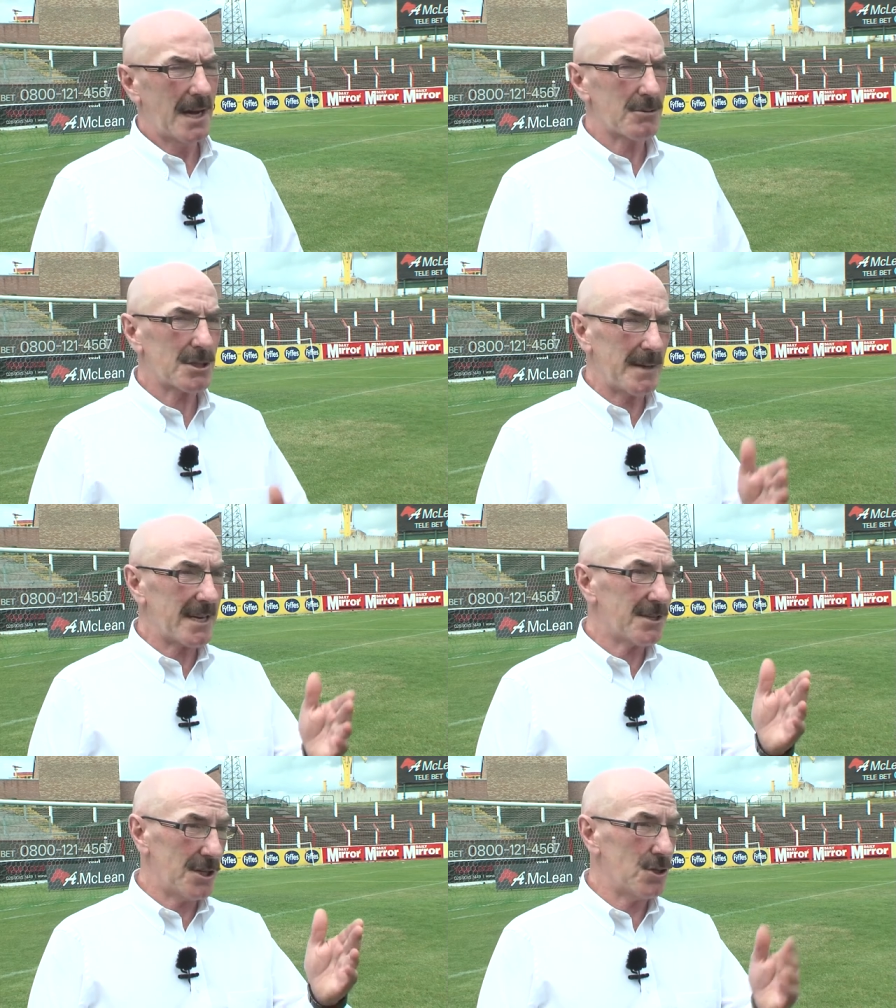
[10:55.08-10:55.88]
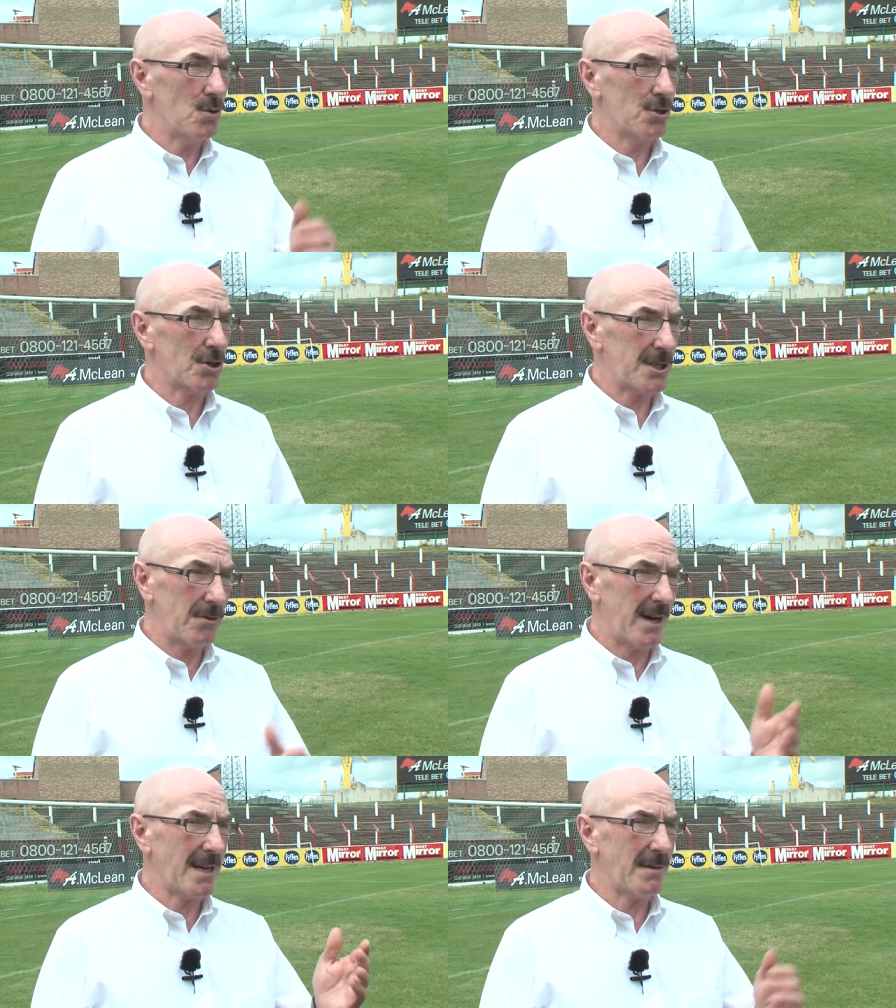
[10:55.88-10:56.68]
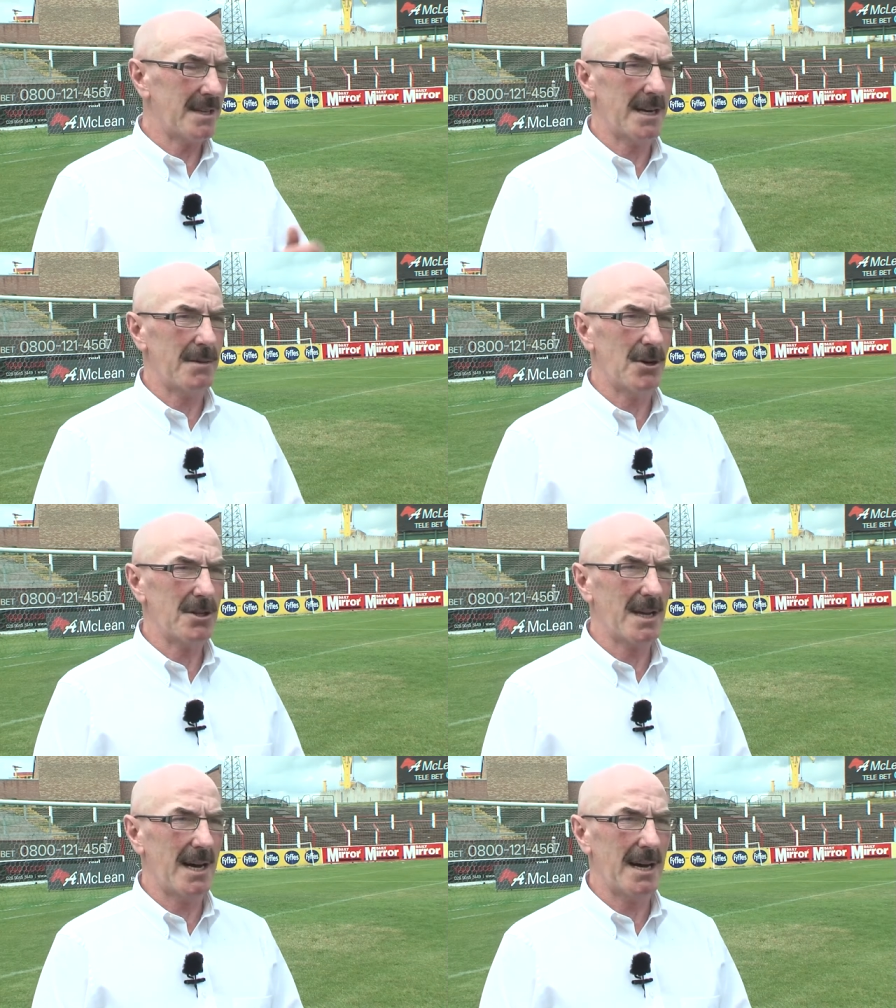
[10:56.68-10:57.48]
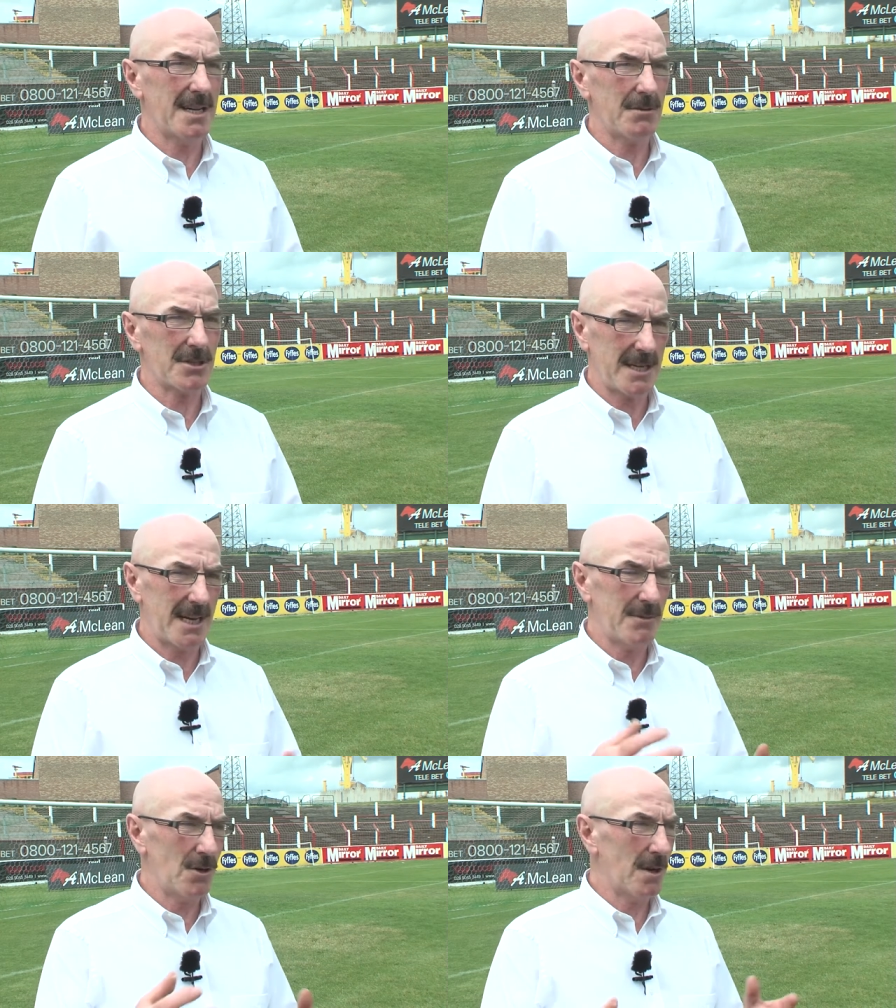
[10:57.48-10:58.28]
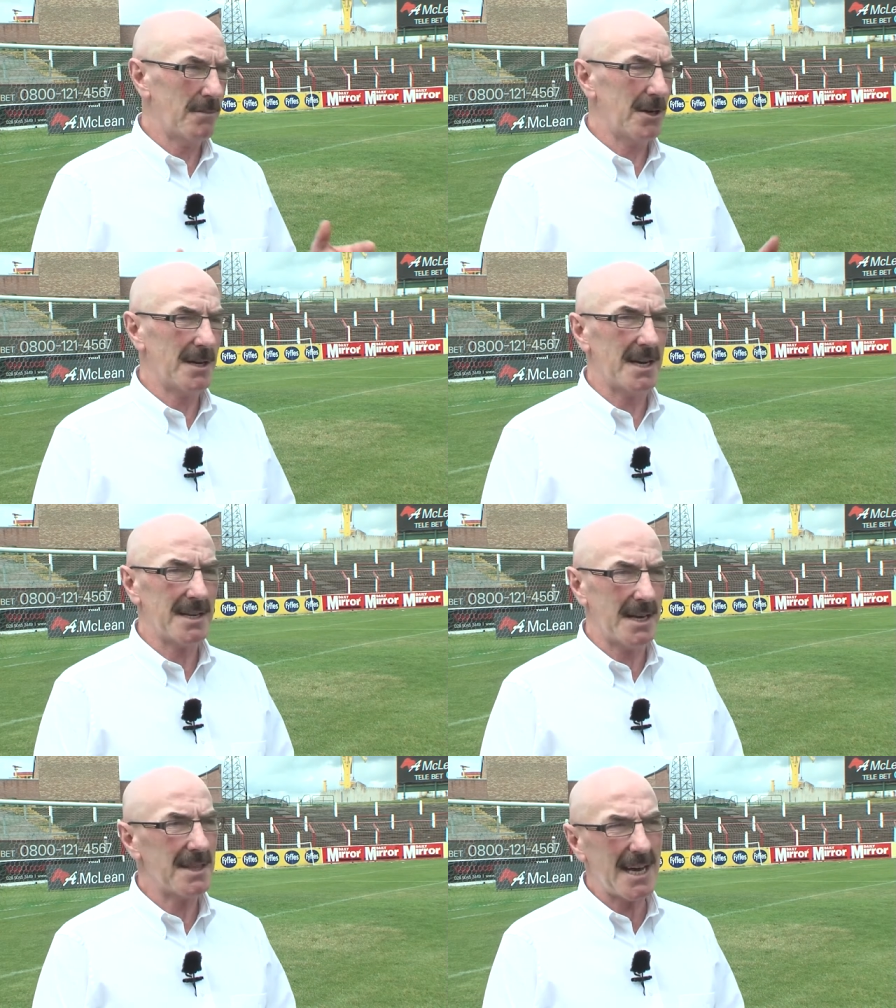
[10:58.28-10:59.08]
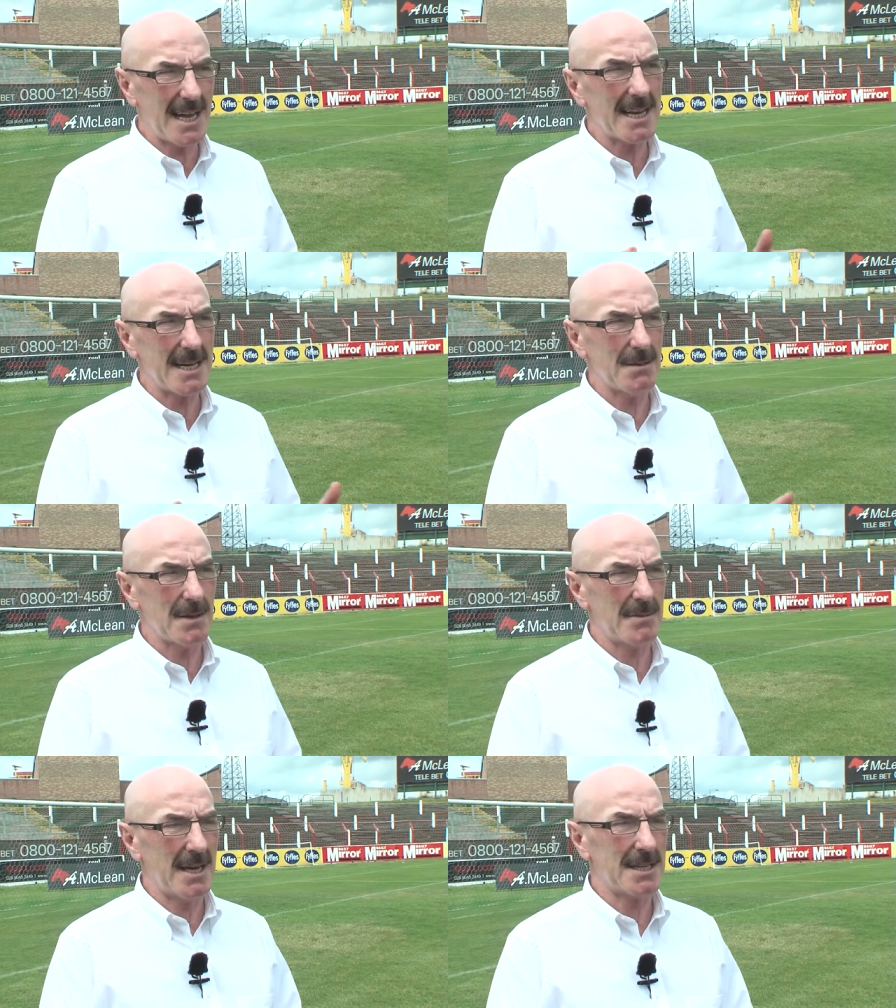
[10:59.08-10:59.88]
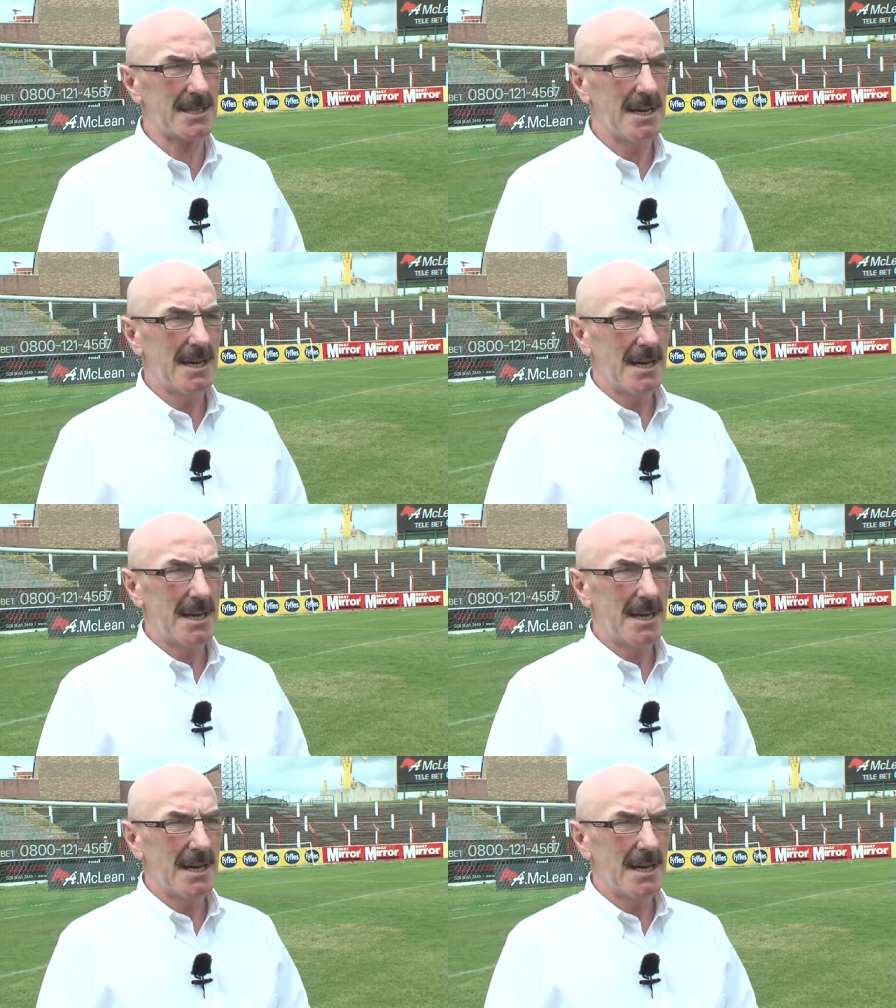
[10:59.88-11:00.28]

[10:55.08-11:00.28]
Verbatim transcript: I was speaking to Joe just, he rang me there about that and he was telling me all about it and, and that'll help them, yes.